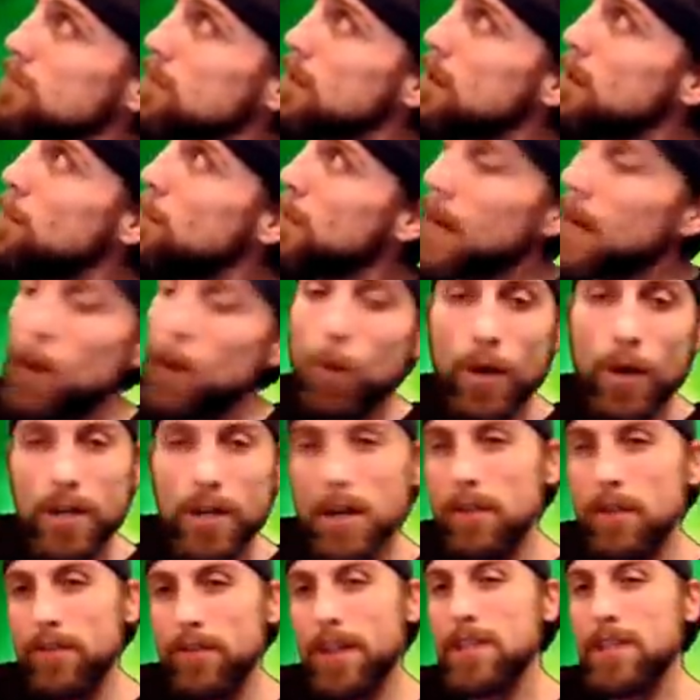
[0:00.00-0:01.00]
But I
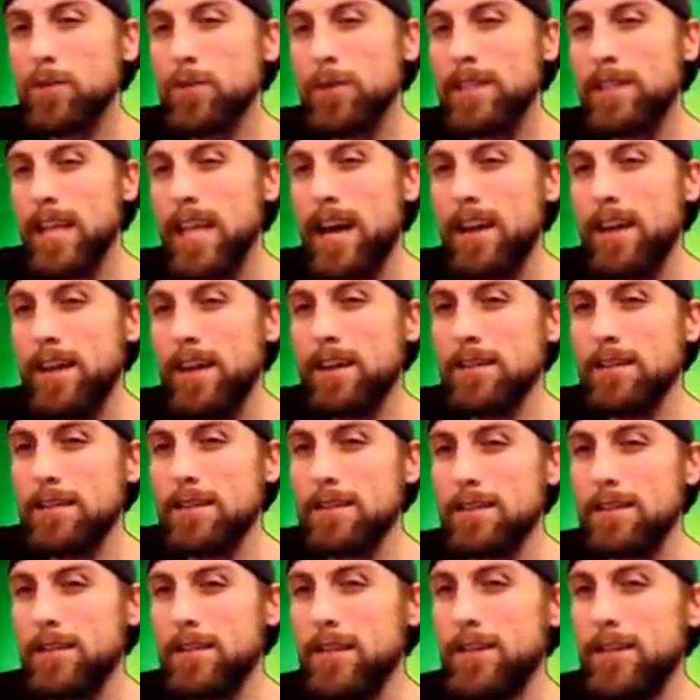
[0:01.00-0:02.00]
wonder if that's what that
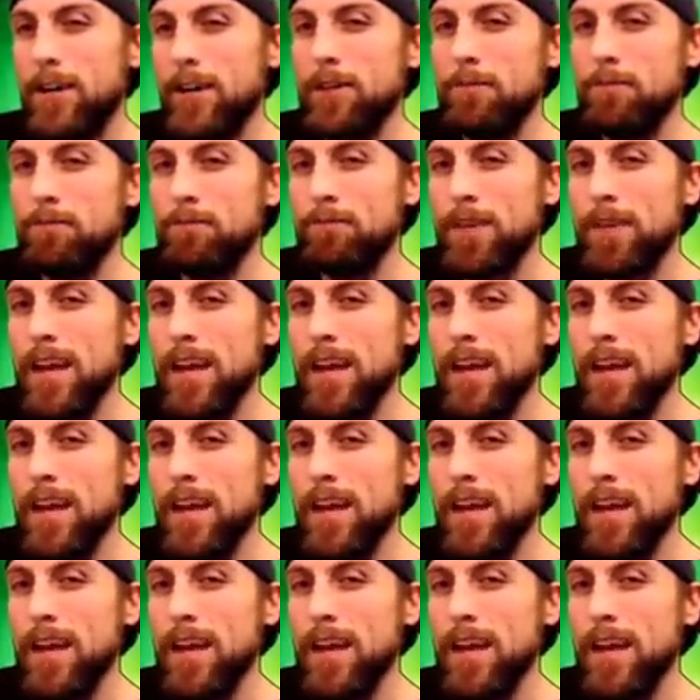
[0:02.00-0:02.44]
is, you know?